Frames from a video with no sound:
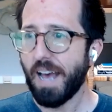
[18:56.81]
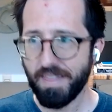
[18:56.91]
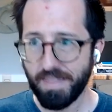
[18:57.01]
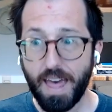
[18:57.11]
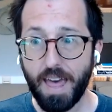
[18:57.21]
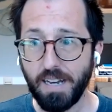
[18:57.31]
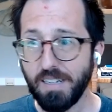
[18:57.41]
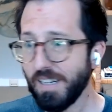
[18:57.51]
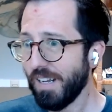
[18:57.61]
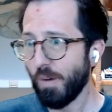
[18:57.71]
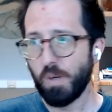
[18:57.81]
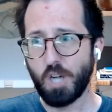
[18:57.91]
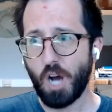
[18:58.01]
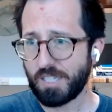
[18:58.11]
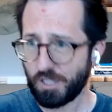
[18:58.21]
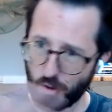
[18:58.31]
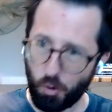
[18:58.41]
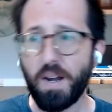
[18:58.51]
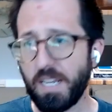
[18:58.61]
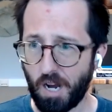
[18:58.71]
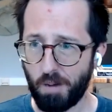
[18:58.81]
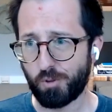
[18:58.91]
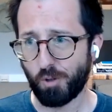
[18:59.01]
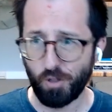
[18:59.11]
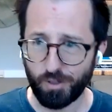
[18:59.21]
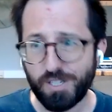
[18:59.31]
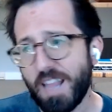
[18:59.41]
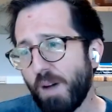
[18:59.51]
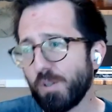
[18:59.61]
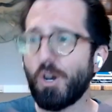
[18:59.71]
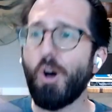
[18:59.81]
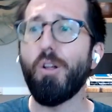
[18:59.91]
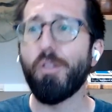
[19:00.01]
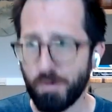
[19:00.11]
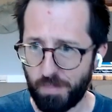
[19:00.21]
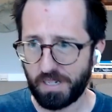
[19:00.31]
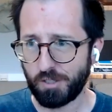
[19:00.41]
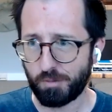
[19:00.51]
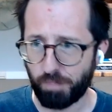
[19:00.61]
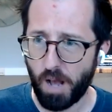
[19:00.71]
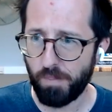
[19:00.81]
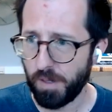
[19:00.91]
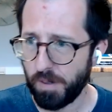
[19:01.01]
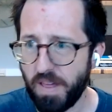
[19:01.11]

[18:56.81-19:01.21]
And then we talked to 20 comptrollers and that was all their biggest problem.